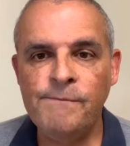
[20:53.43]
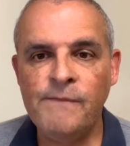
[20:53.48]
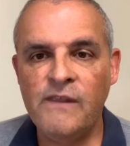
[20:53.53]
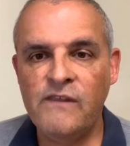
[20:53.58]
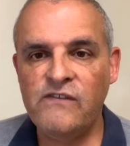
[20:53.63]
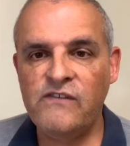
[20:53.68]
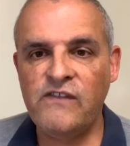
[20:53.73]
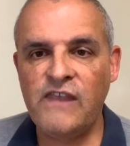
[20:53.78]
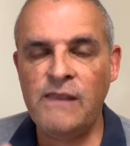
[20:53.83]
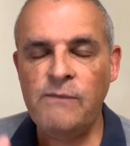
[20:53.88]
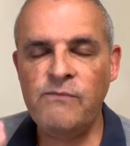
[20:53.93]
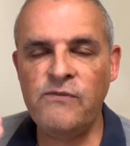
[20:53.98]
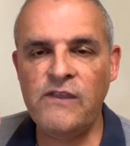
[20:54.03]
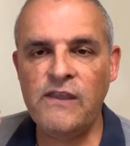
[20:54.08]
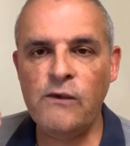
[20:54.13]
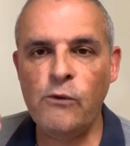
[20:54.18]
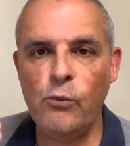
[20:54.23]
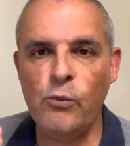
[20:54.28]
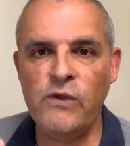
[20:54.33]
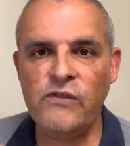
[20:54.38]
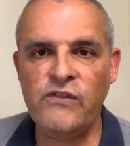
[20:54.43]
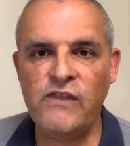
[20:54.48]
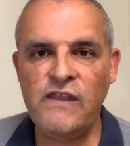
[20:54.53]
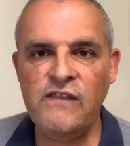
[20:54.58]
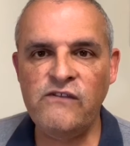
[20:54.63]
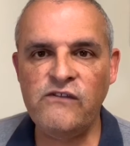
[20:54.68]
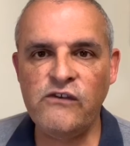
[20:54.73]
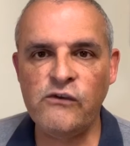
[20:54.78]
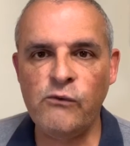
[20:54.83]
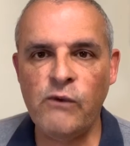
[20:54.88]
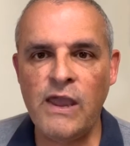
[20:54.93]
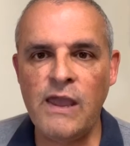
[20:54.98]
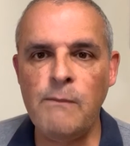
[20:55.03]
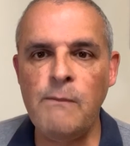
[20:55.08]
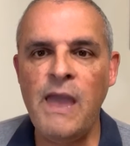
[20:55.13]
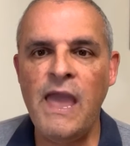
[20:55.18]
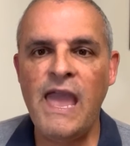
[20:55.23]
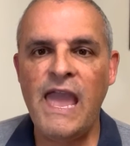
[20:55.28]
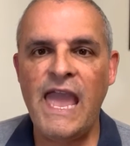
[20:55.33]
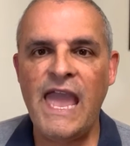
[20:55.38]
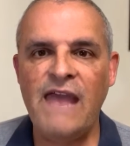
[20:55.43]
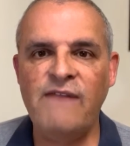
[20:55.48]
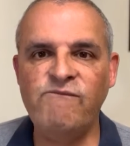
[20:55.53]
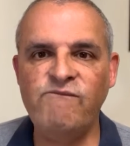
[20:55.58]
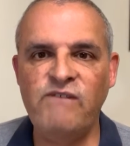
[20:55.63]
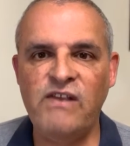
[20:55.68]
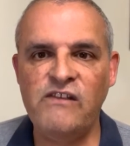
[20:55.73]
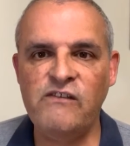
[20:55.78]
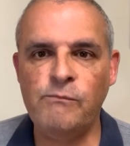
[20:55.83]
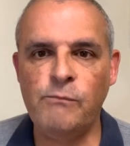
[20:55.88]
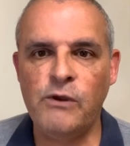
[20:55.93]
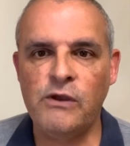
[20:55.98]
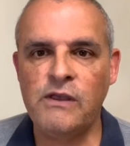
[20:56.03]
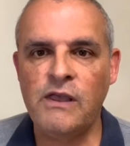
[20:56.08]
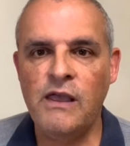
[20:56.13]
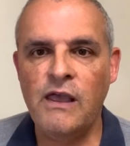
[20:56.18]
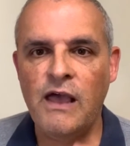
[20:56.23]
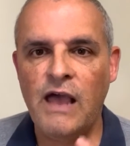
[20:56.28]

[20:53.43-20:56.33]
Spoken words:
Same thing with Instagram and Facebook.